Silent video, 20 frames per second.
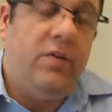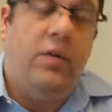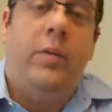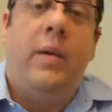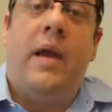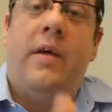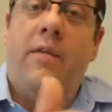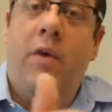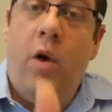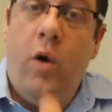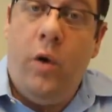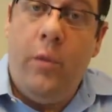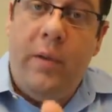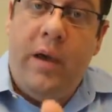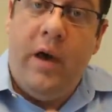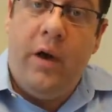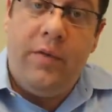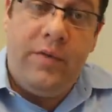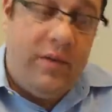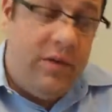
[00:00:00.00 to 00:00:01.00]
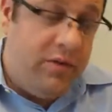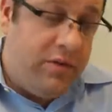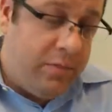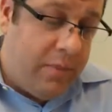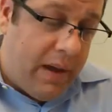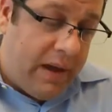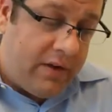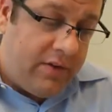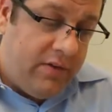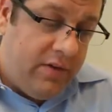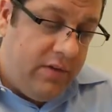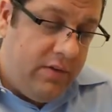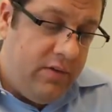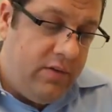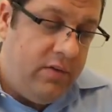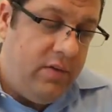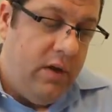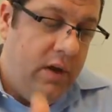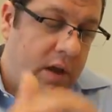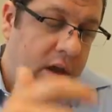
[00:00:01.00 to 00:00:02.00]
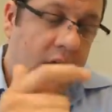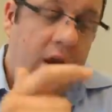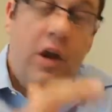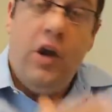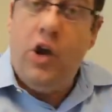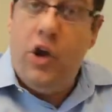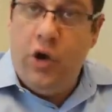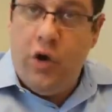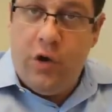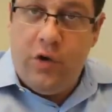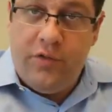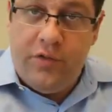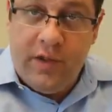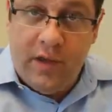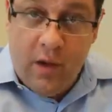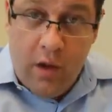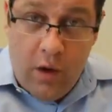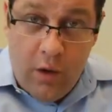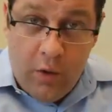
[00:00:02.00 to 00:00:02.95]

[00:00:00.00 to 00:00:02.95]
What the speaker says: So we have home health inspections, nursing